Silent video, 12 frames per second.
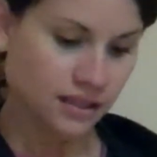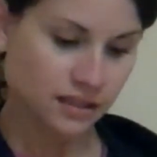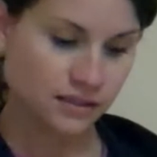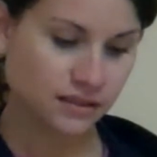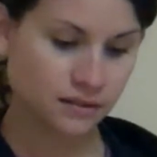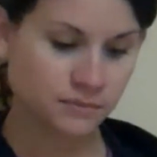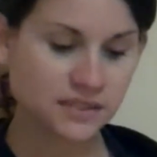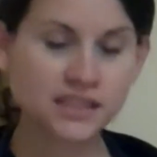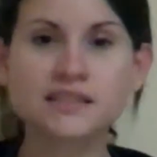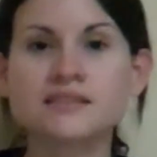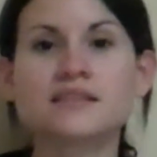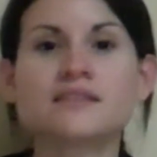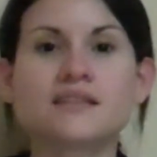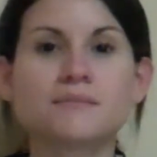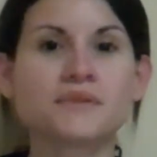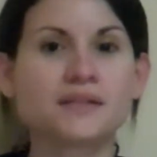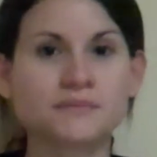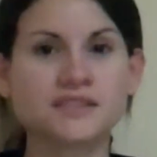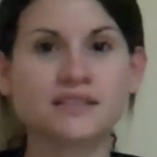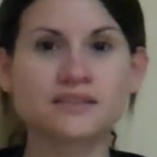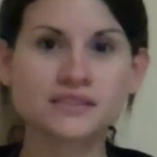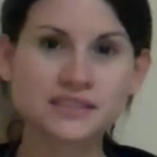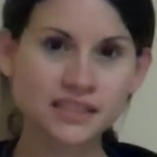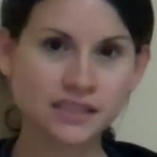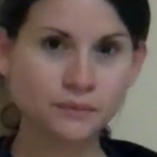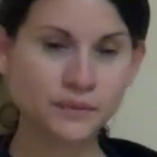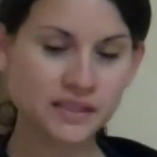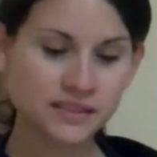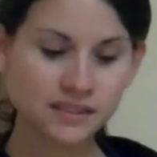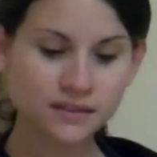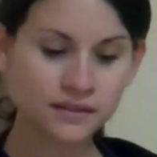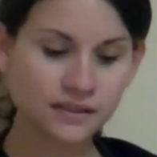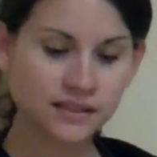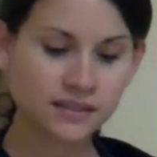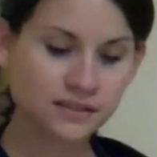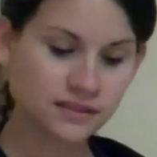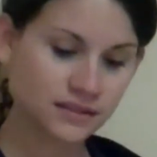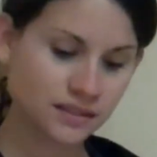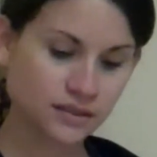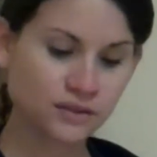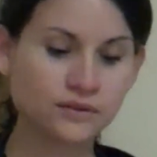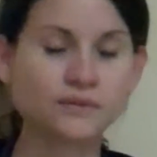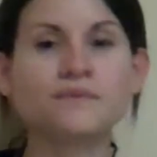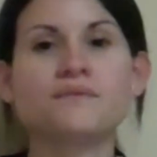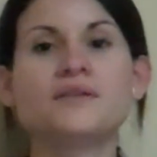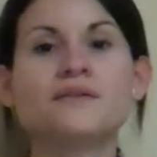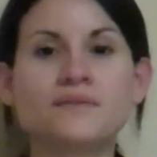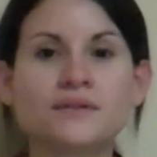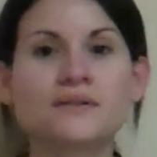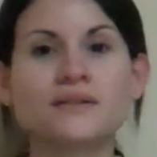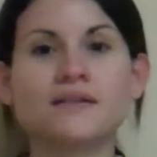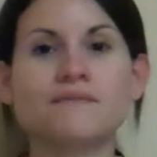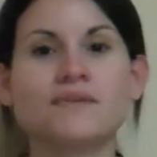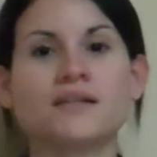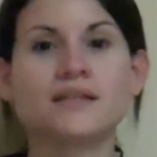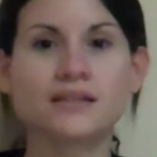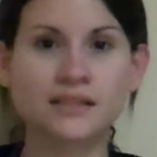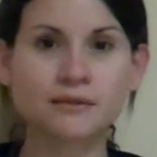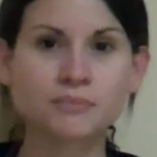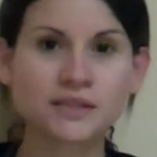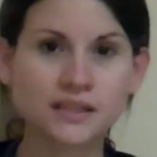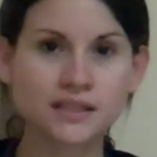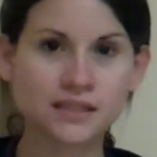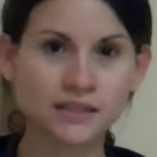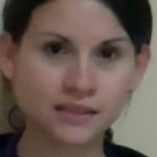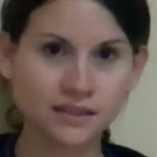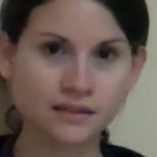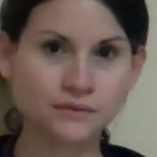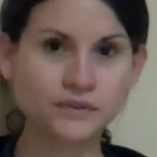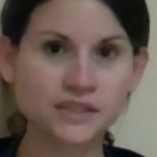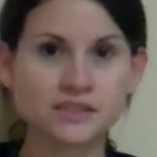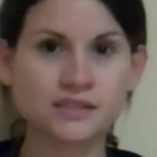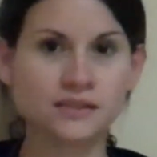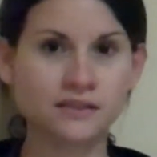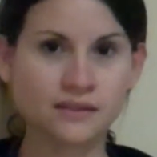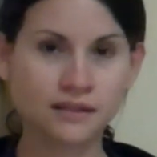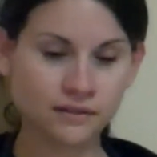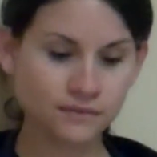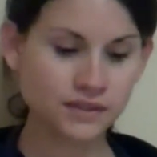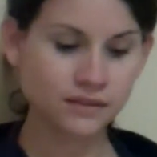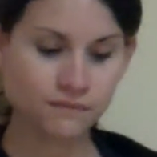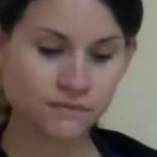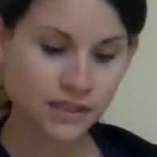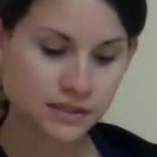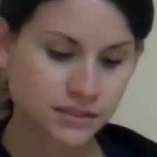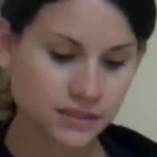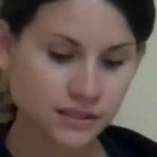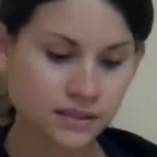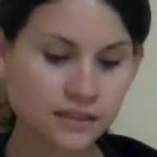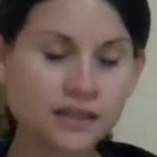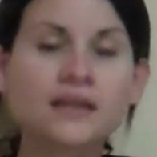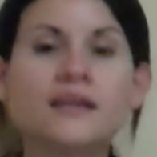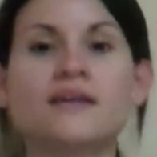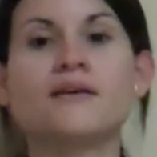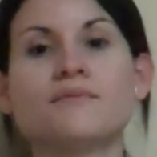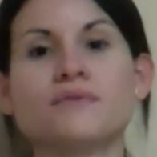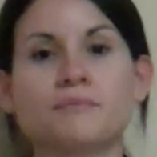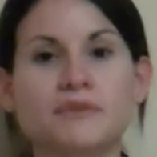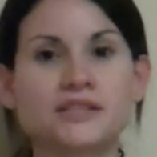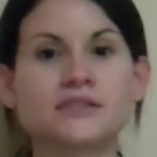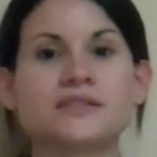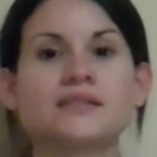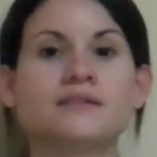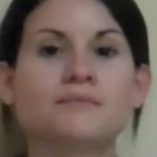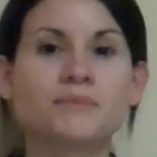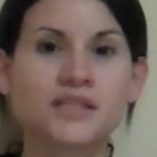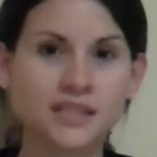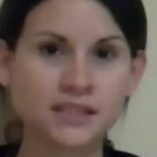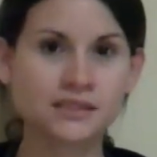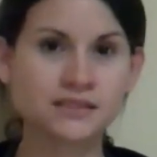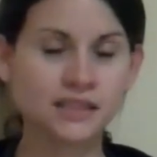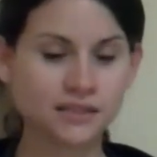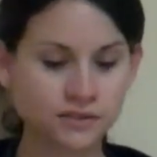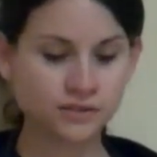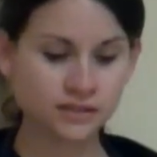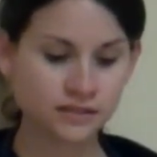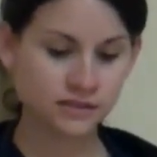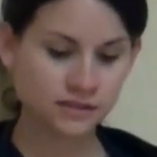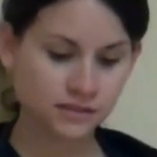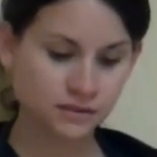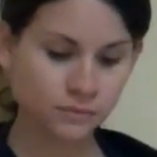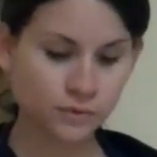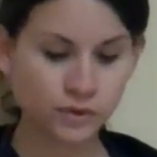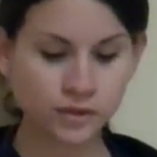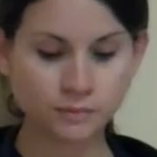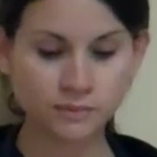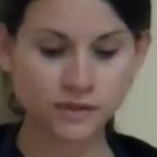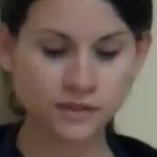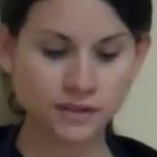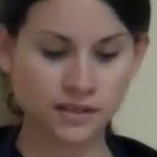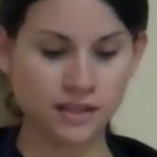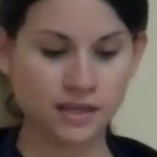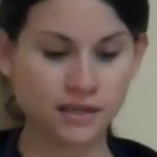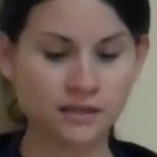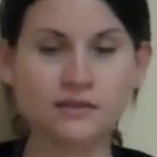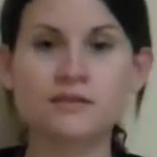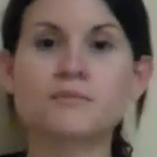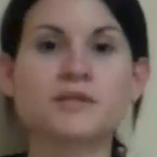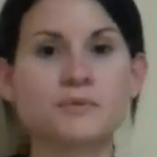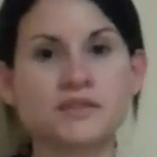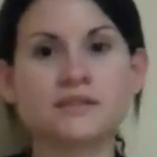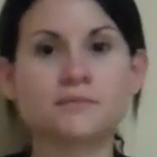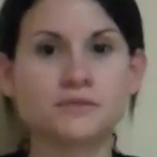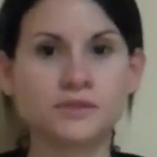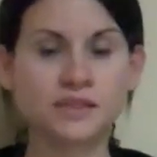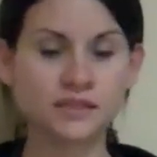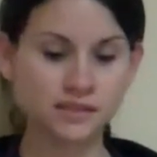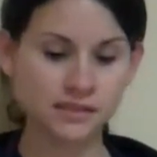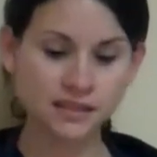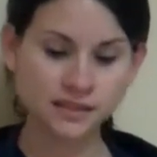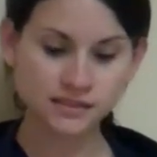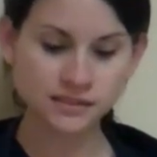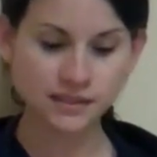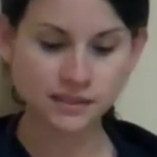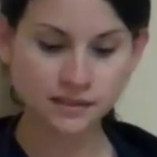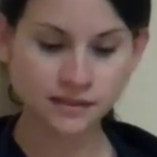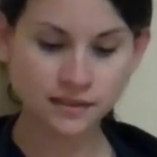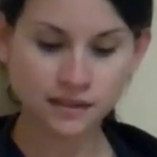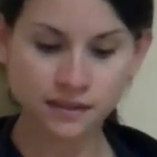Some signs and symptoms that are seen with cellulitis include fever, lymphadenopathy in the region of the infection, inflammation, pain, tenderness, warmth, and there may be some drainage at the site.